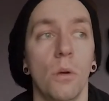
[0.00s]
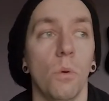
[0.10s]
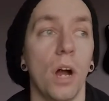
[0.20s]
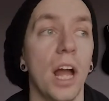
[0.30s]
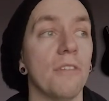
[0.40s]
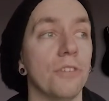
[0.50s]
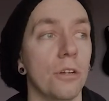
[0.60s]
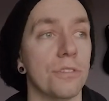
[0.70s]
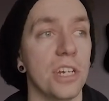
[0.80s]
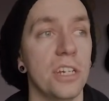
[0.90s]
What I have
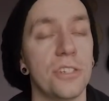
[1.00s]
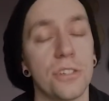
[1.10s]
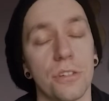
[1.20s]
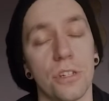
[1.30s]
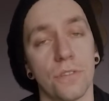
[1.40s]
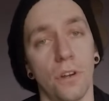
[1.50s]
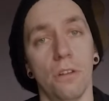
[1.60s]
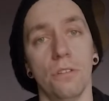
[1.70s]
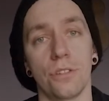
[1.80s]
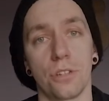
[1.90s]
noticed, as
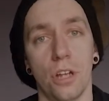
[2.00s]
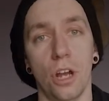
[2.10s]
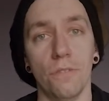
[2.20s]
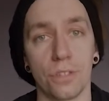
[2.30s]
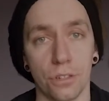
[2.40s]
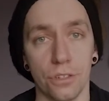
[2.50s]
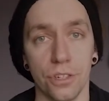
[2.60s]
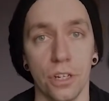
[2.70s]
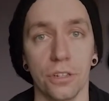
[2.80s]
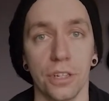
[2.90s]
far as COVID's
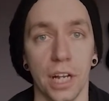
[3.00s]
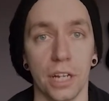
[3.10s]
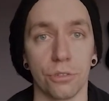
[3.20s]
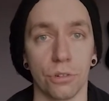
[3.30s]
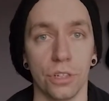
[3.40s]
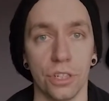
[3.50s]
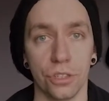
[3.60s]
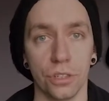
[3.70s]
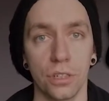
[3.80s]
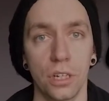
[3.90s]
concerned and the actual
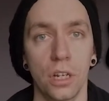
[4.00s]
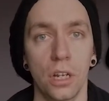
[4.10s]
condition,